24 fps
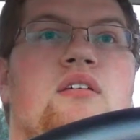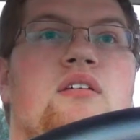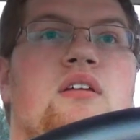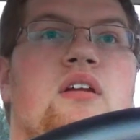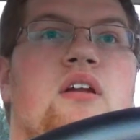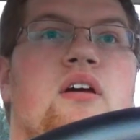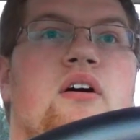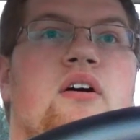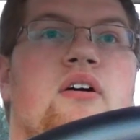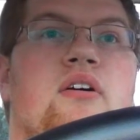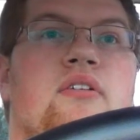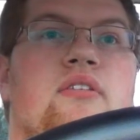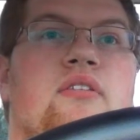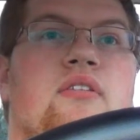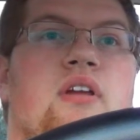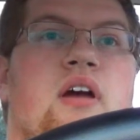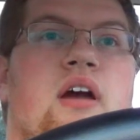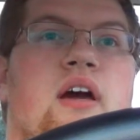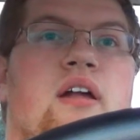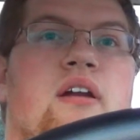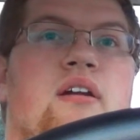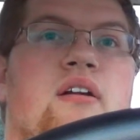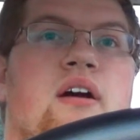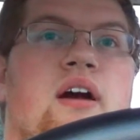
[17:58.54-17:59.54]
You know,
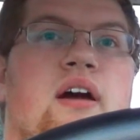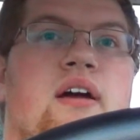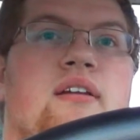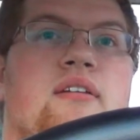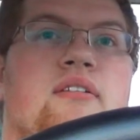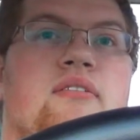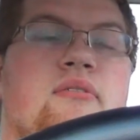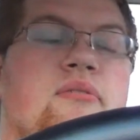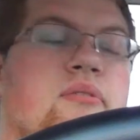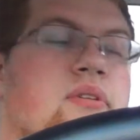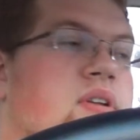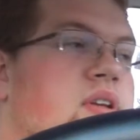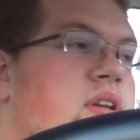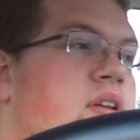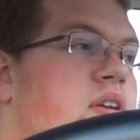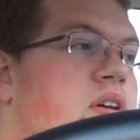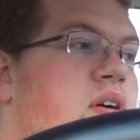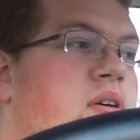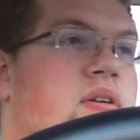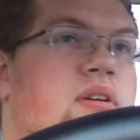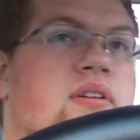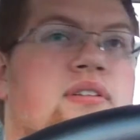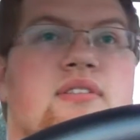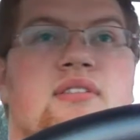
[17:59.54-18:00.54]
I don't really
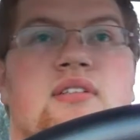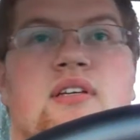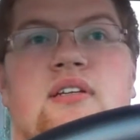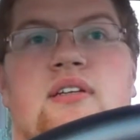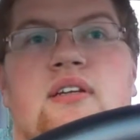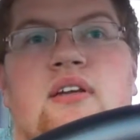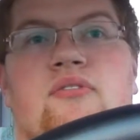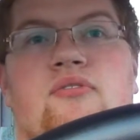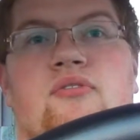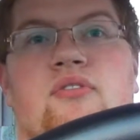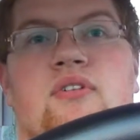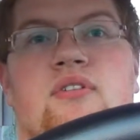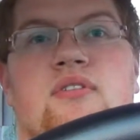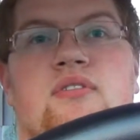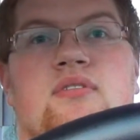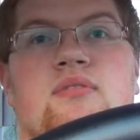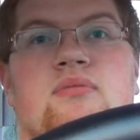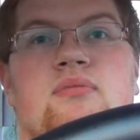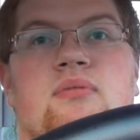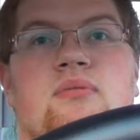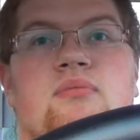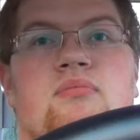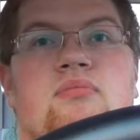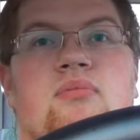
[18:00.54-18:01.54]
notice a
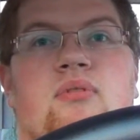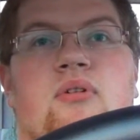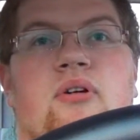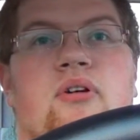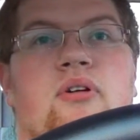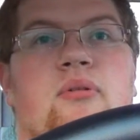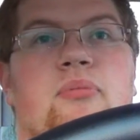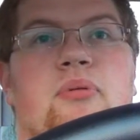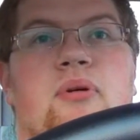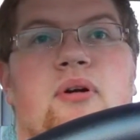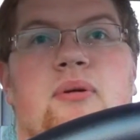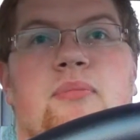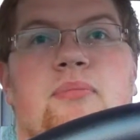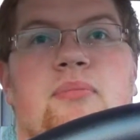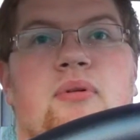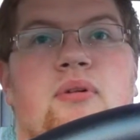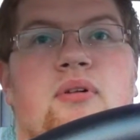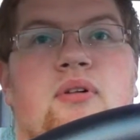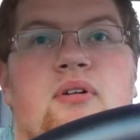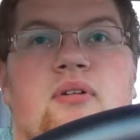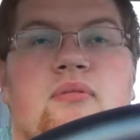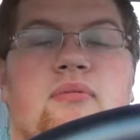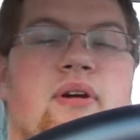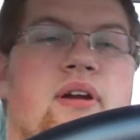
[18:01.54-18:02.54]
difference with Royal Purple
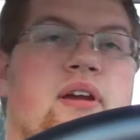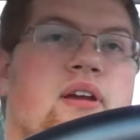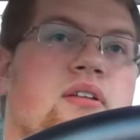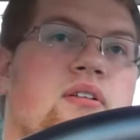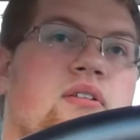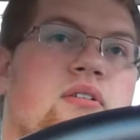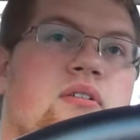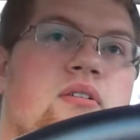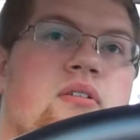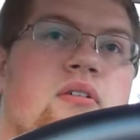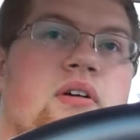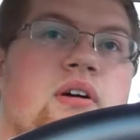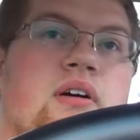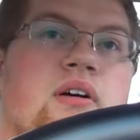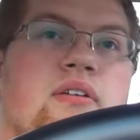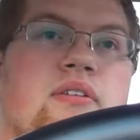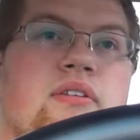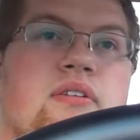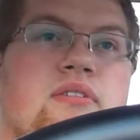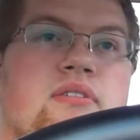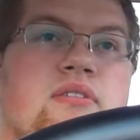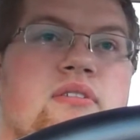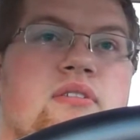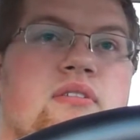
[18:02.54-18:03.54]
or regular
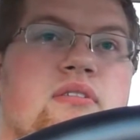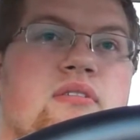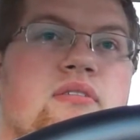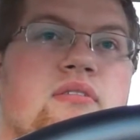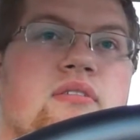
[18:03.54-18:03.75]
oil. It's